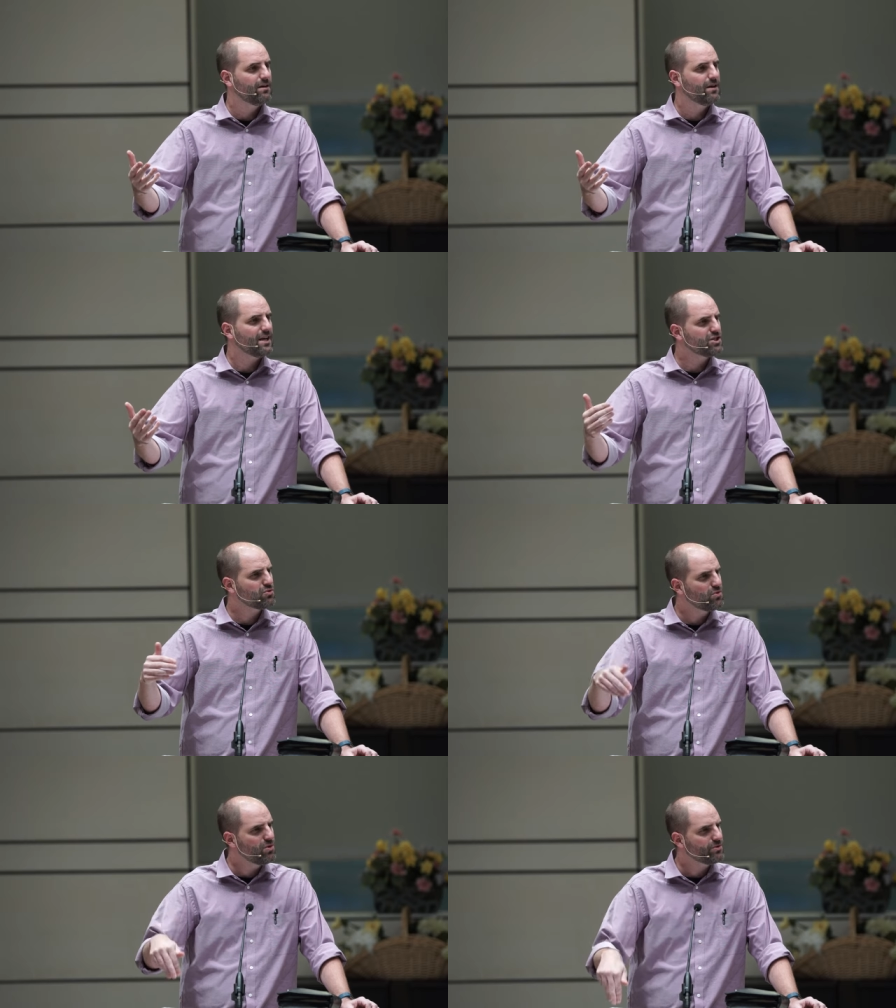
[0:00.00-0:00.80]
has its
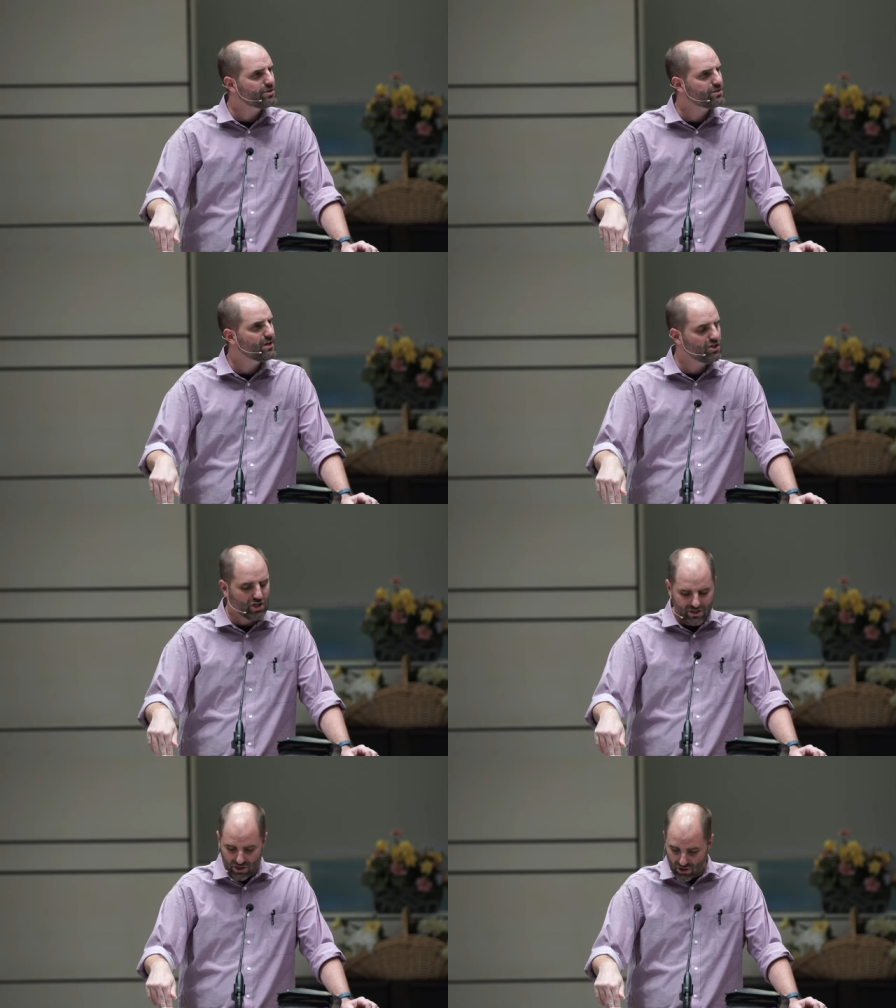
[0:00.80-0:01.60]
roots in
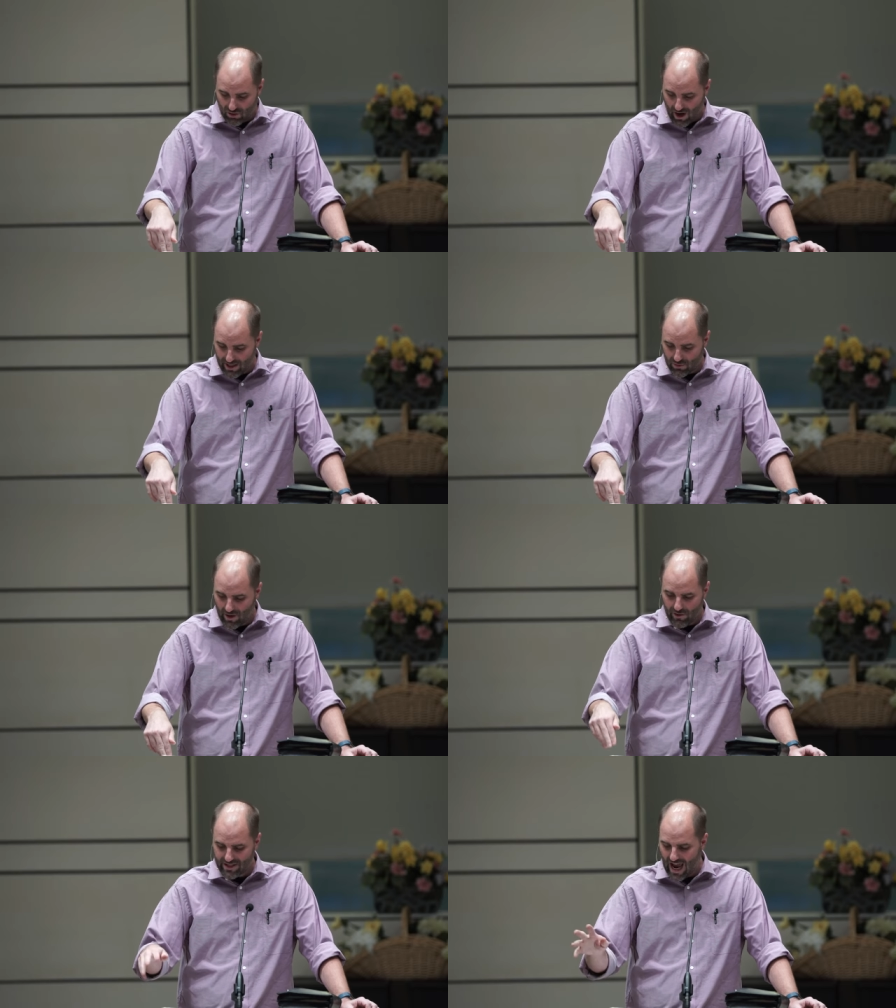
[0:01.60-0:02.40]
Jesus Christ,
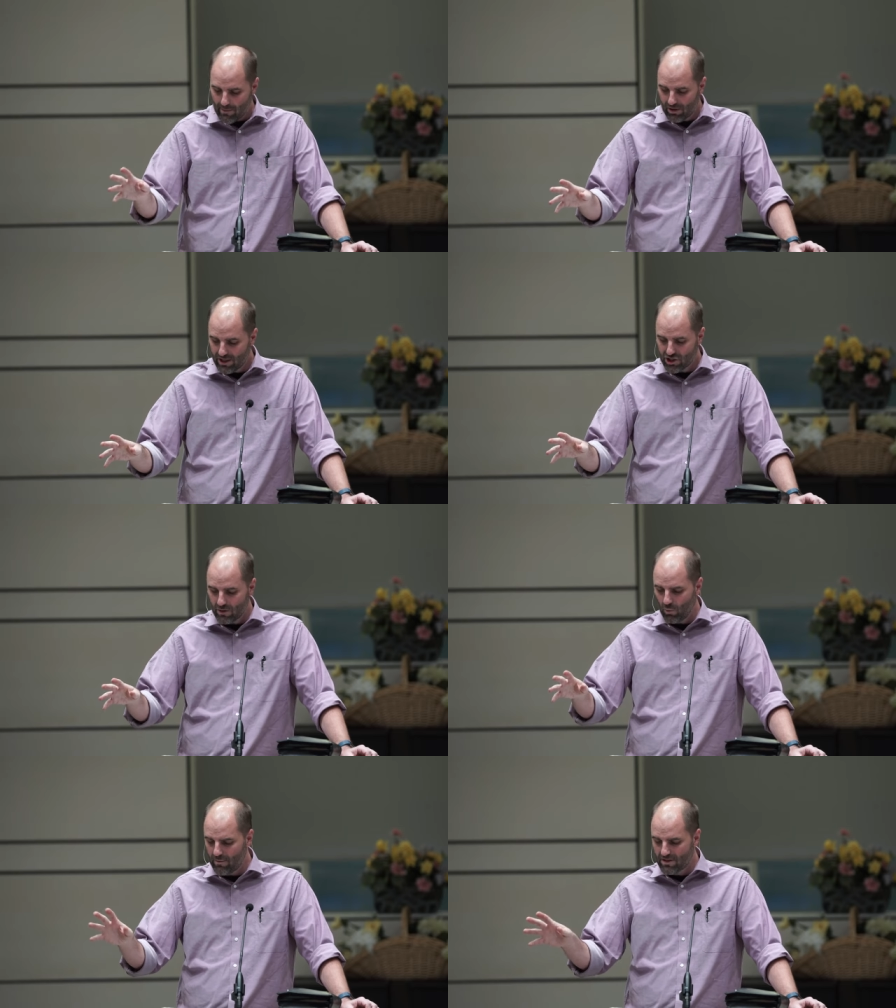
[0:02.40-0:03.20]
whether it's abolition,
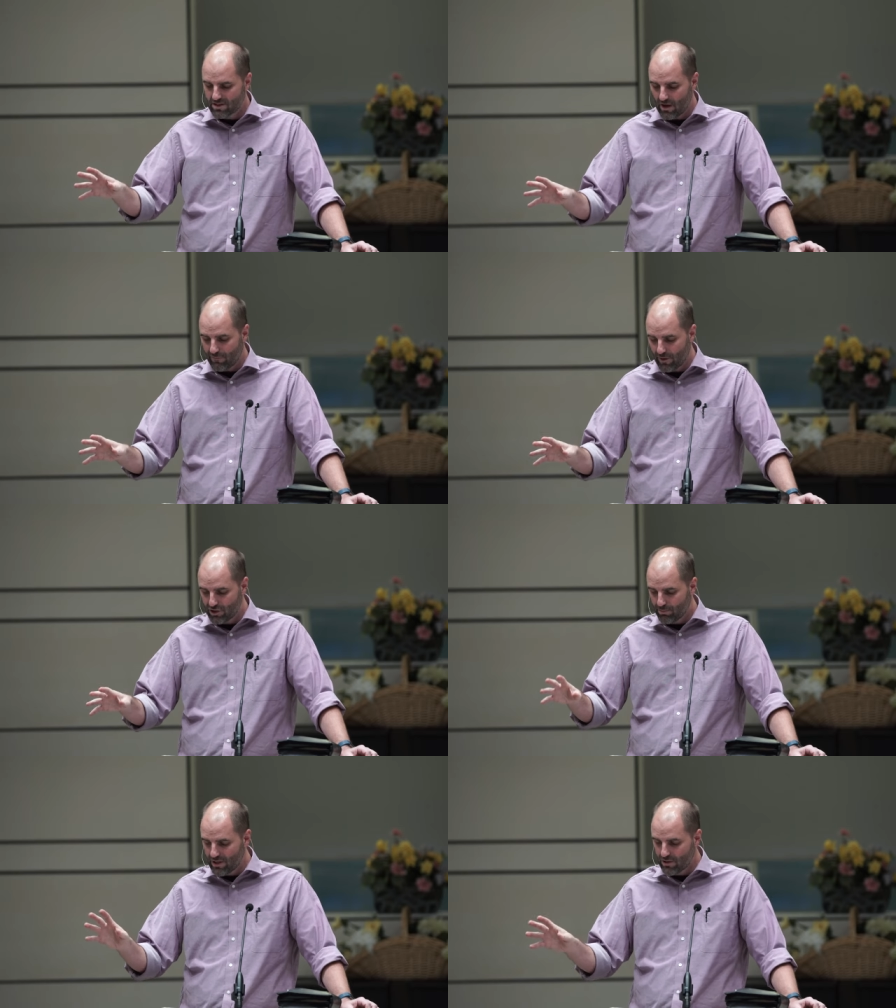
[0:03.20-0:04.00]
women's suffrage,
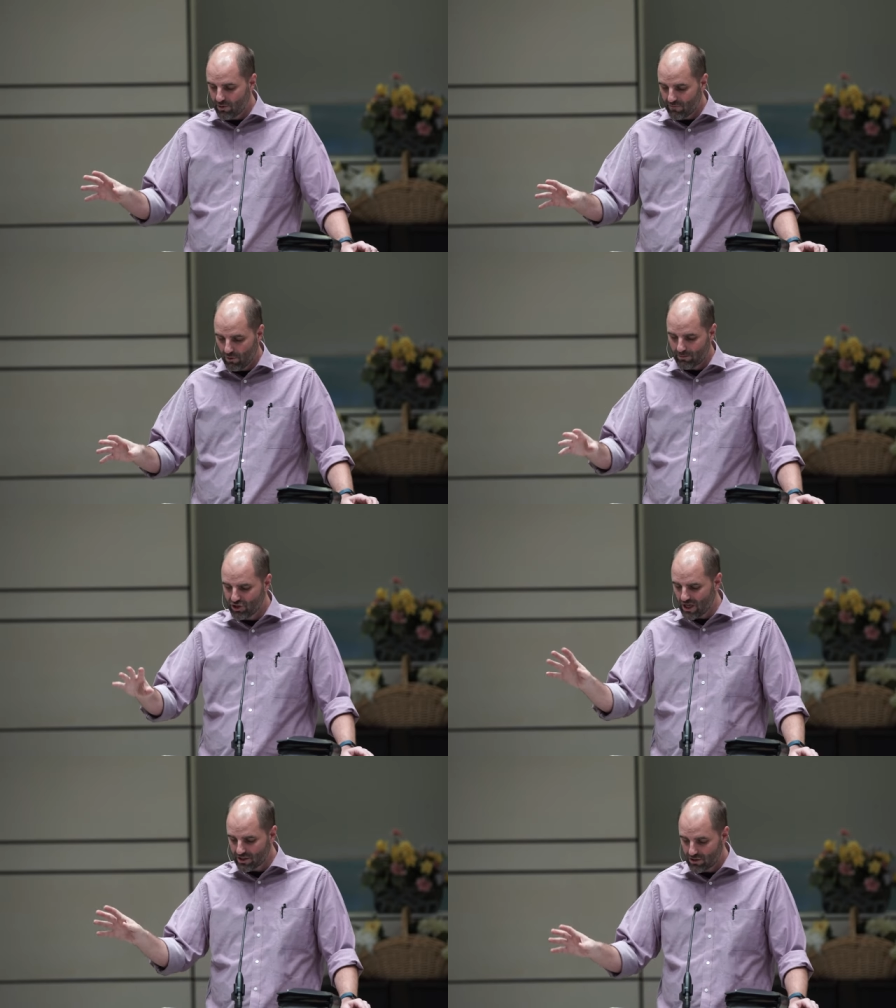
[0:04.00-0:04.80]
prison reform,
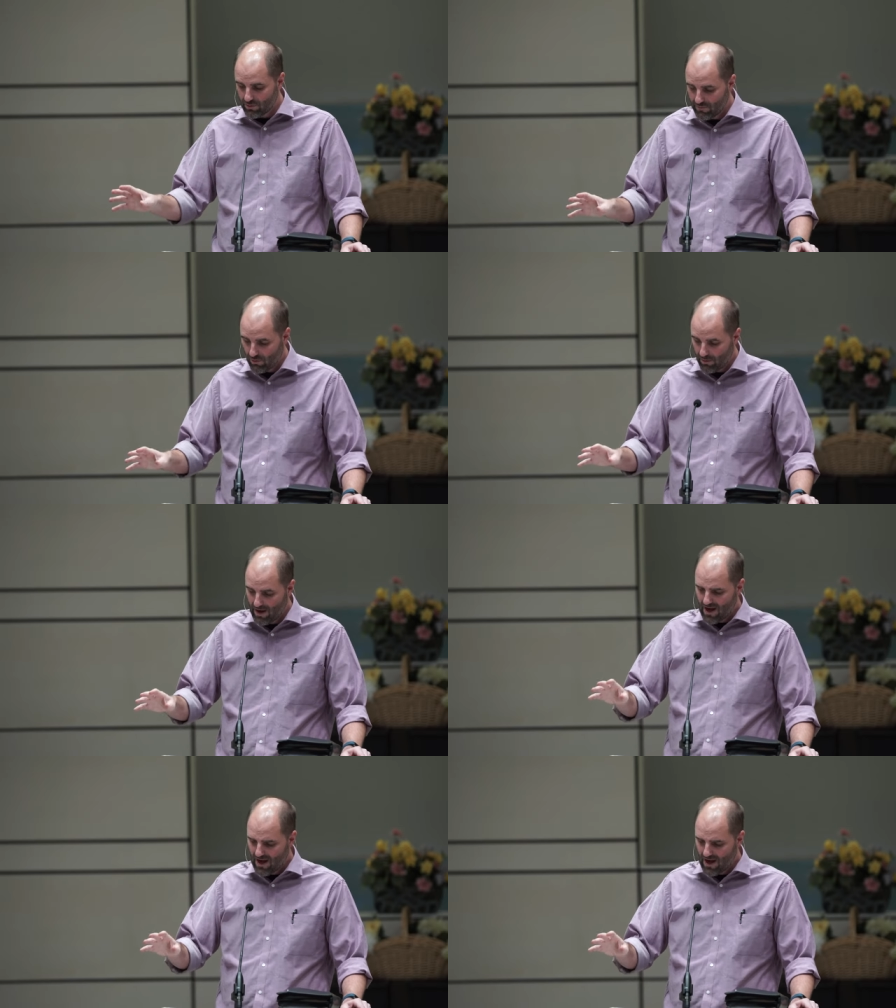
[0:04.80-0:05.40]
justice reform,